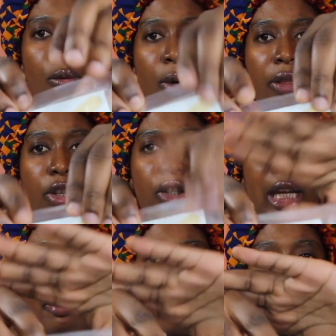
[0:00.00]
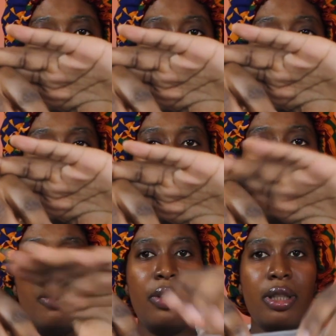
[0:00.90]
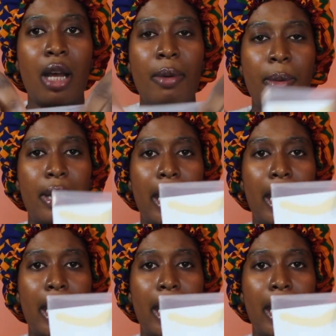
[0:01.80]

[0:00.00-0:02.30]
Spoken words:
with the shape of the brow. I don't know if this is coming up on